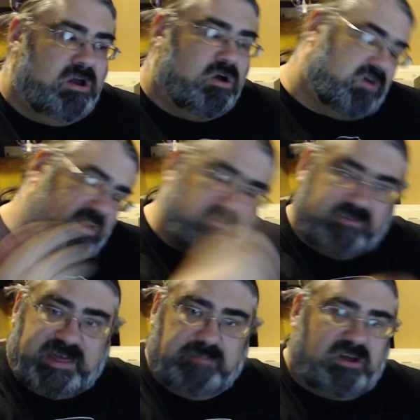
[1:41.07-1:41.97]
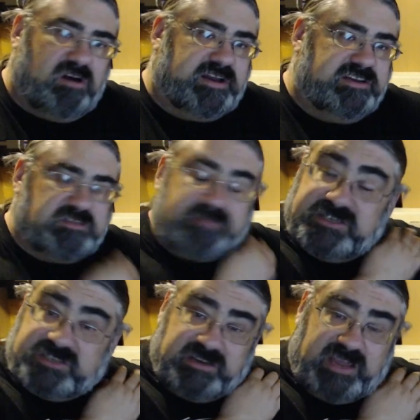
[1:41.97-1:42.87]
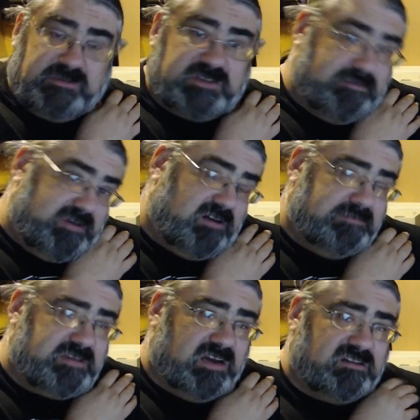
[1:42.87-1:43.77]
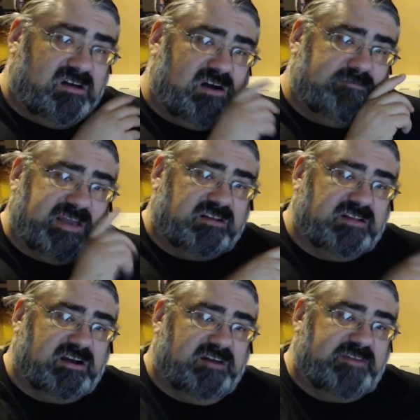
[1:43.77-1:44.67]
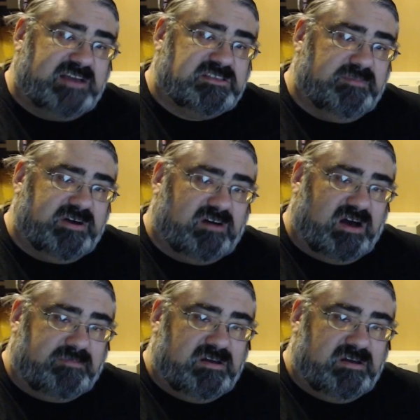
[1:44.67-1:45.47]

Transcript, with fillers: or head over to that blog I just mentioned, tabletopbellhop.com, and click on Ask the Bellhop.